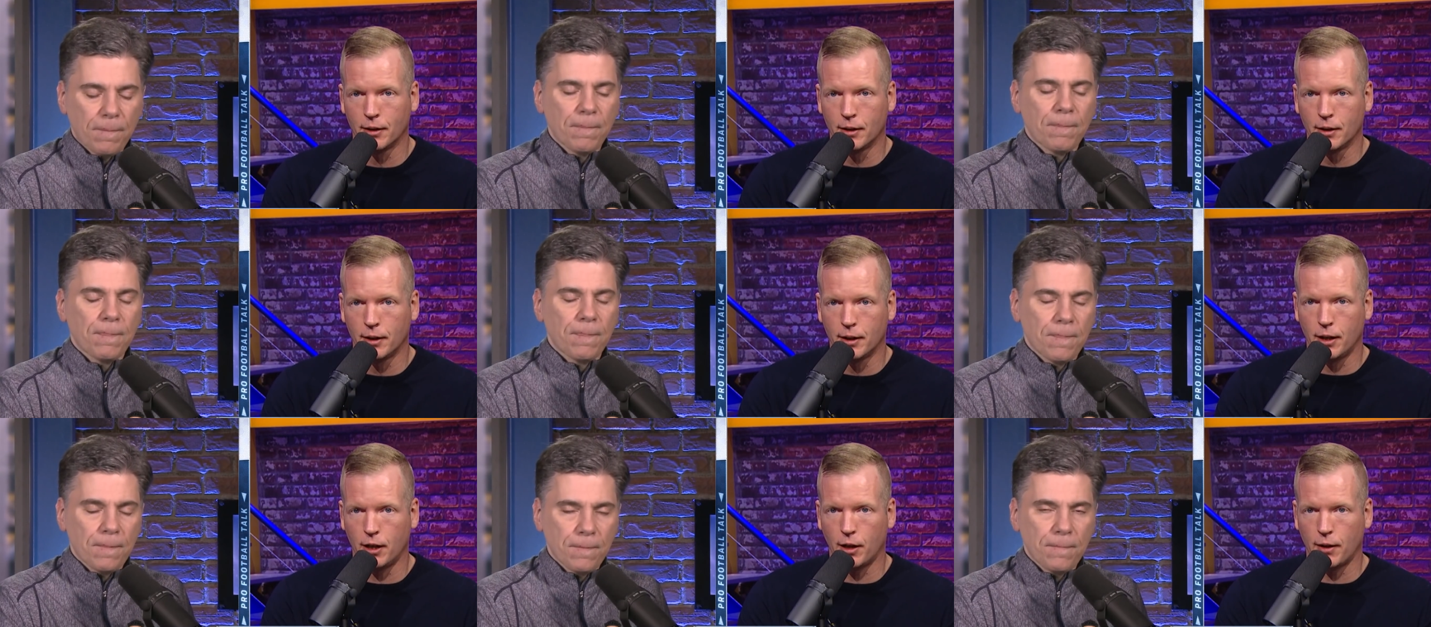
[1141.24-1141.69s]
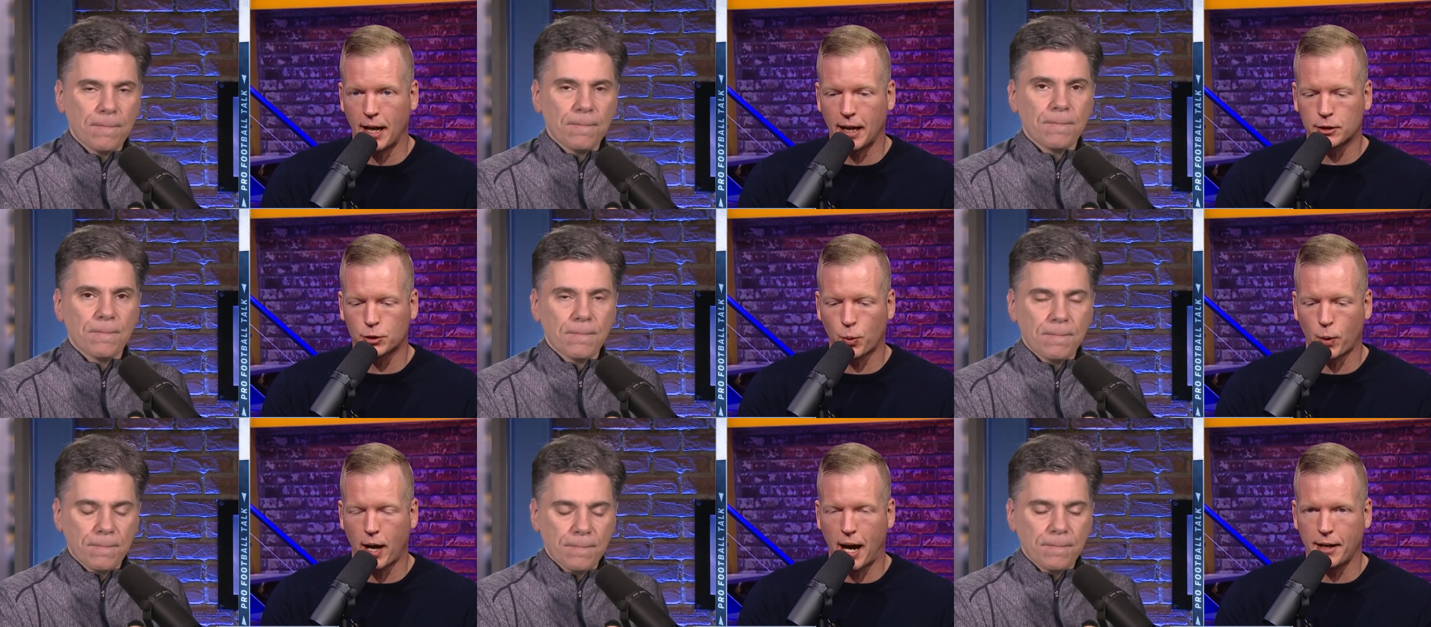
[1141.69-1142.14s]
Speaker 1: You know,
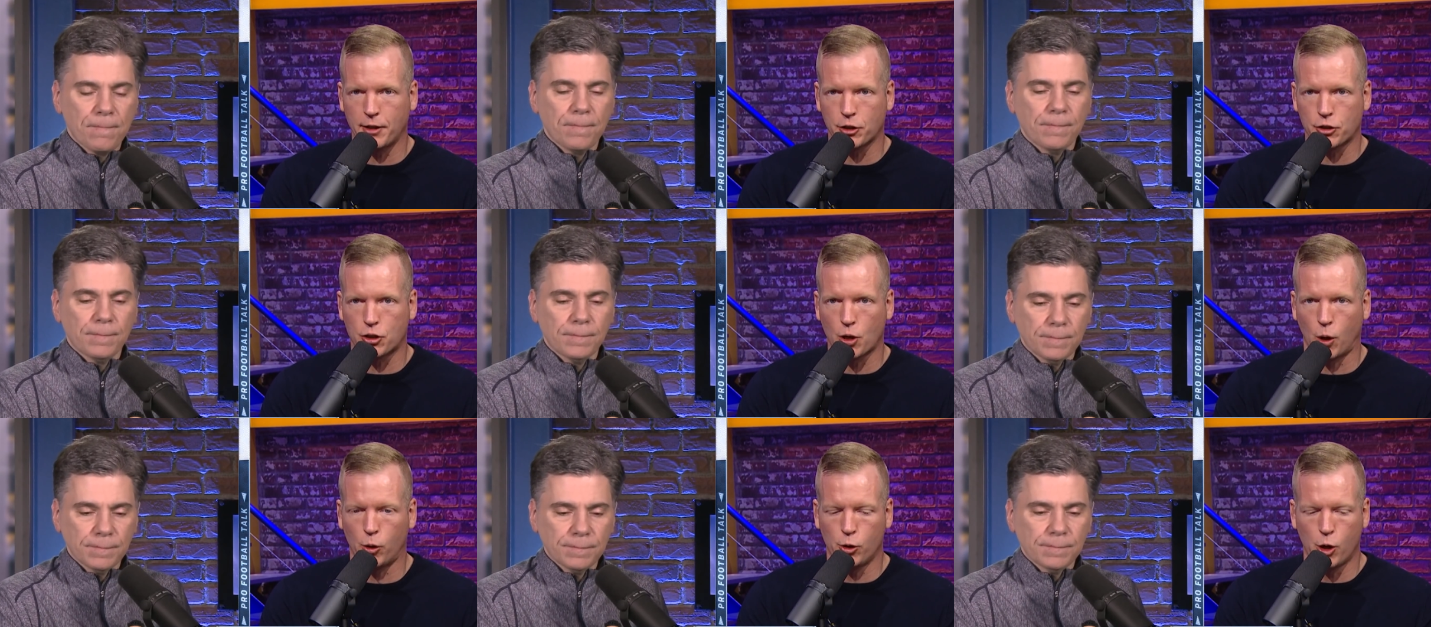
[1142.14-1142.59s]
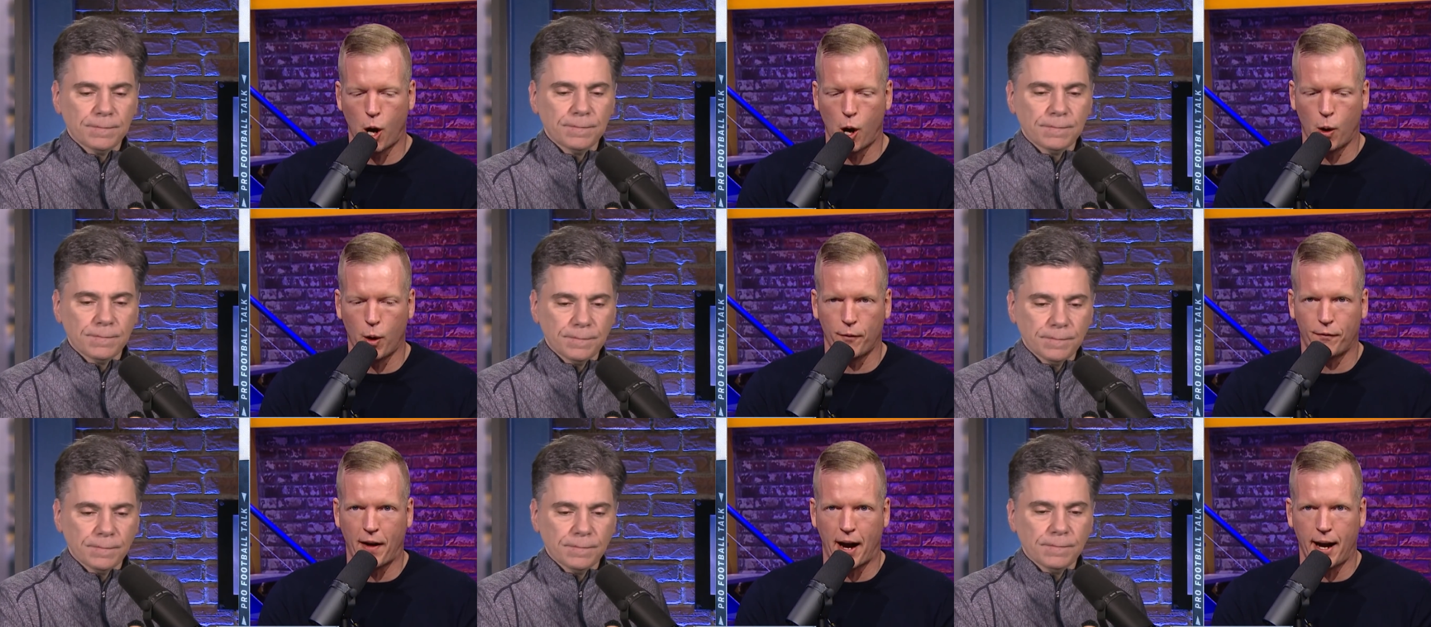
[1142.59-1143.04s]
that's where I just don't
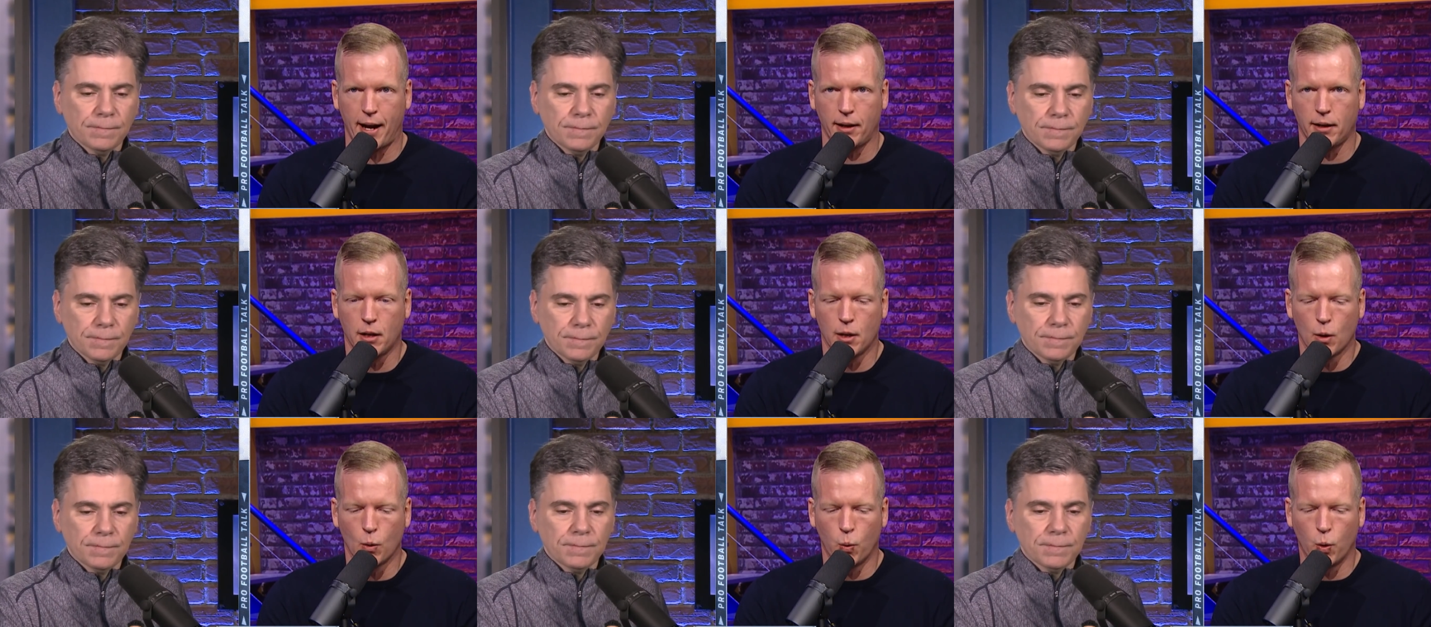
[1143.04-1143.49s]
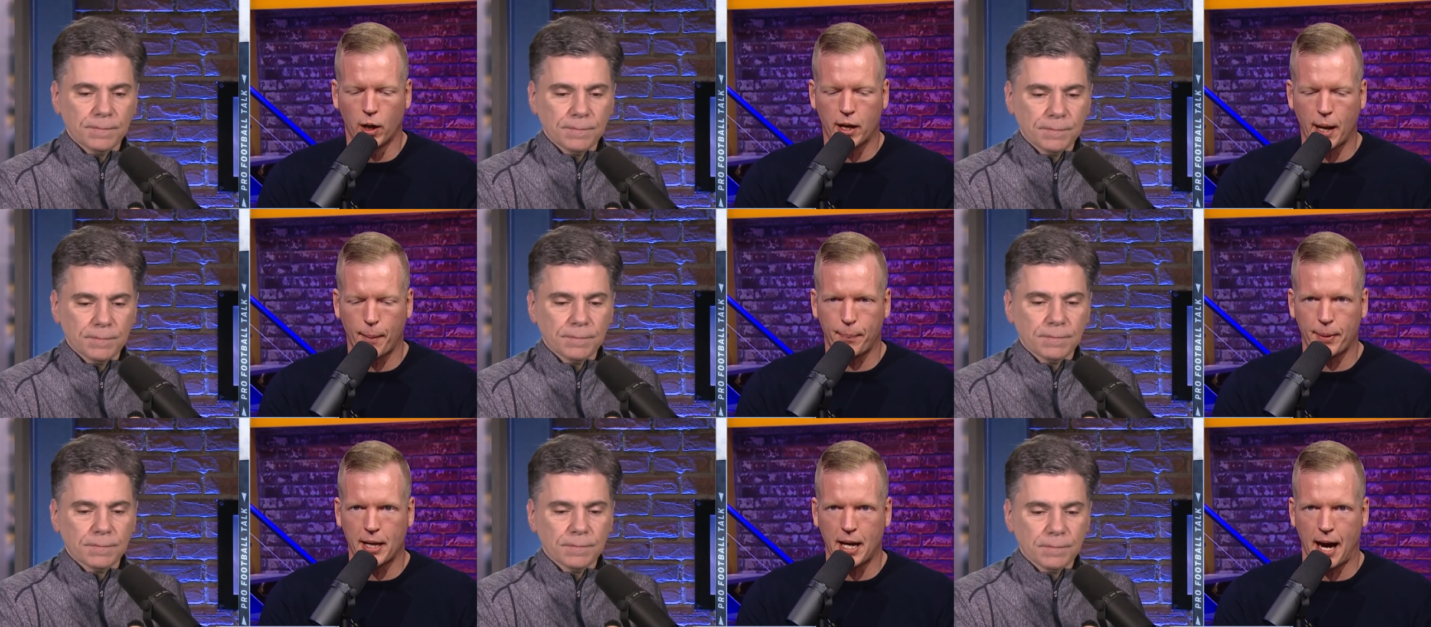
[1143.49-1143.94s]
know if I will
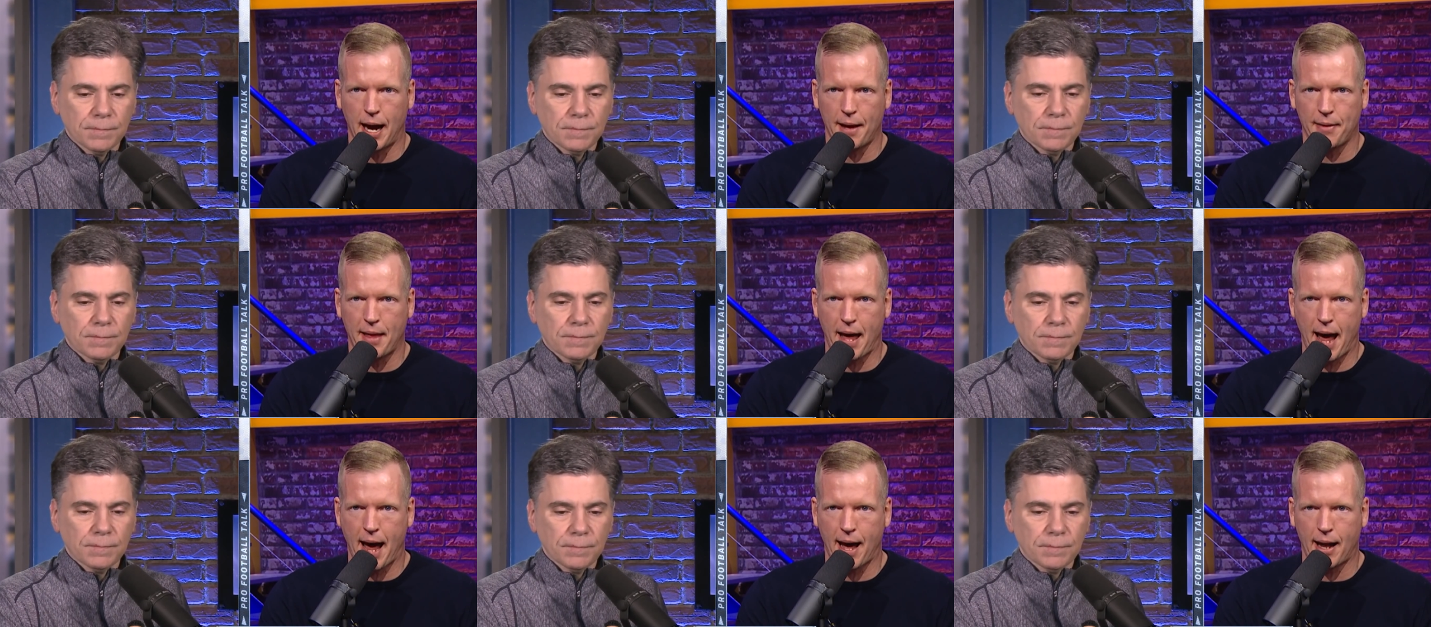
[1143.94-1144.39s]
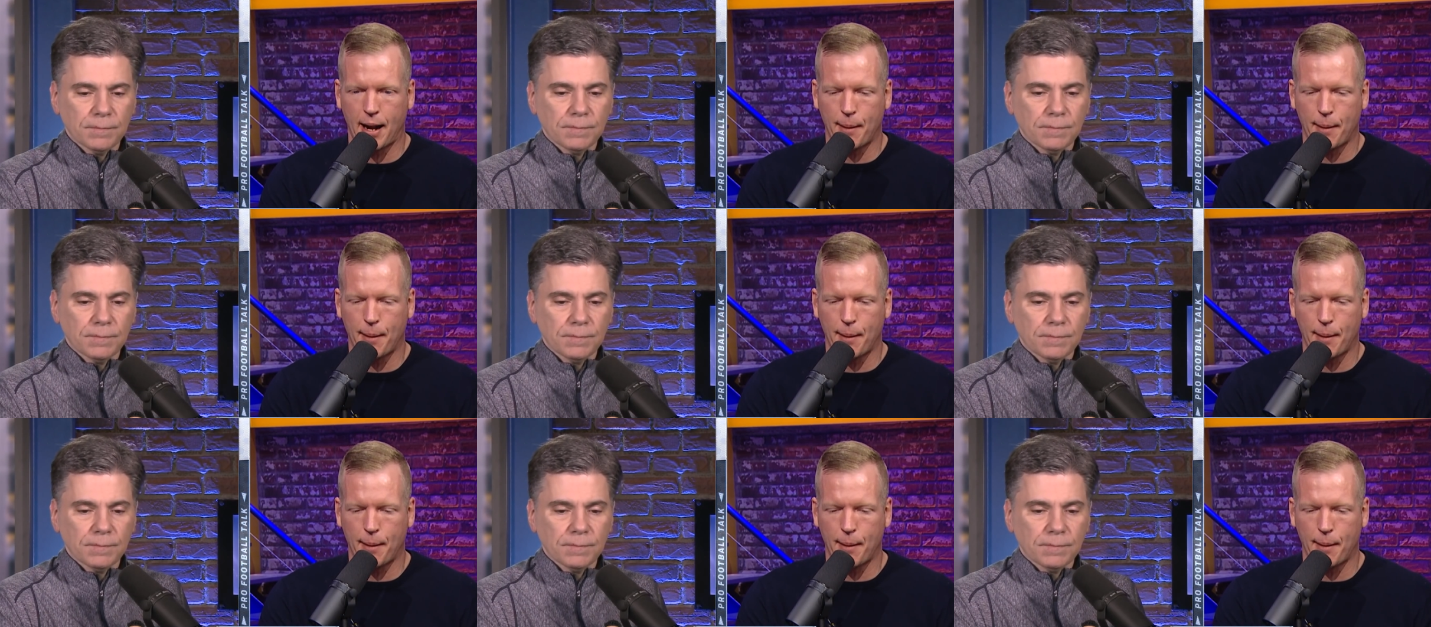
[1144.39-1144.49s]
get behind that. I